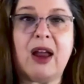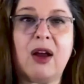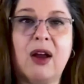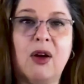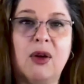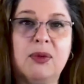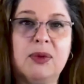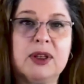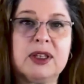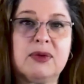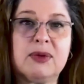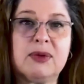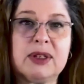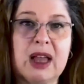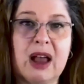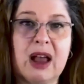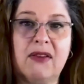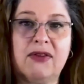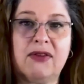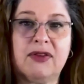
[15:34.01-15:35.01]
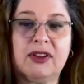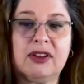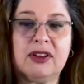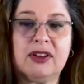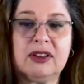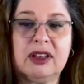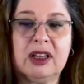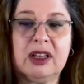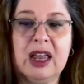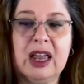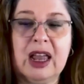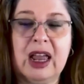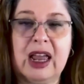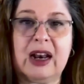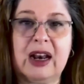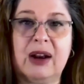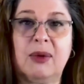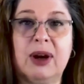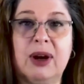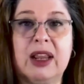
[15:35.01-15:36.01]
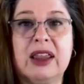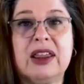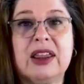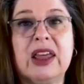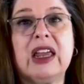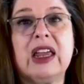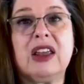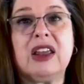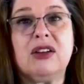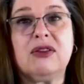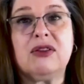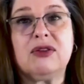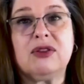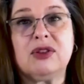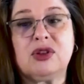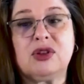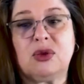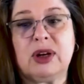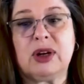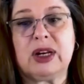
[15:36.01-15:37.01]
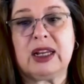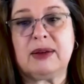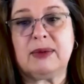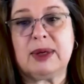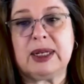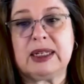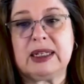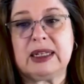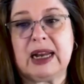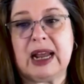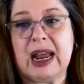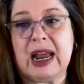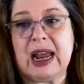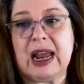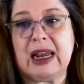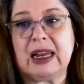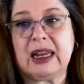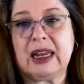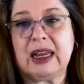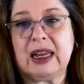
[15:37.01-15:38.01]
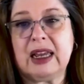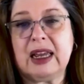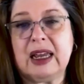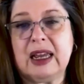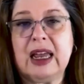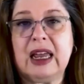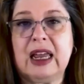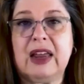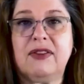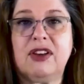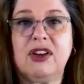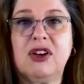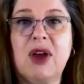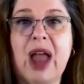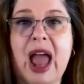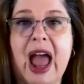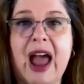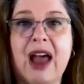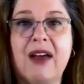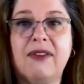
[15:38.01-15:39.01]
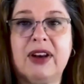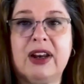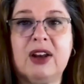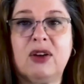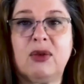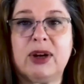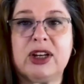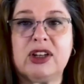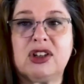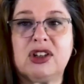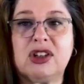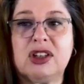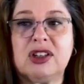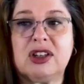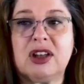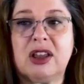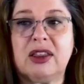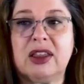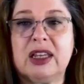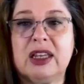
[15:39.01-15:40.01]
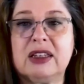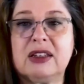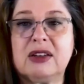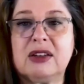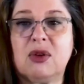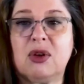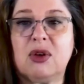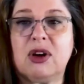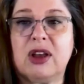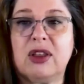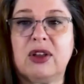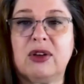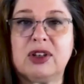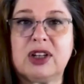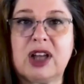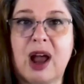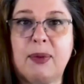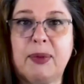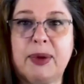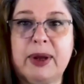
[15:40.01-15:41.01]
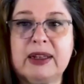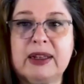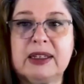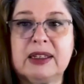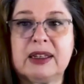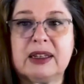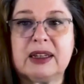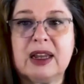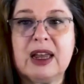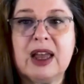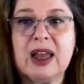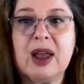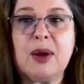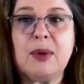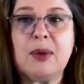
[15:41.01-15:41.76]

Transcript: I hope this was helpful, and I want to thank you for joining me today. If you have any questions on this or other topics,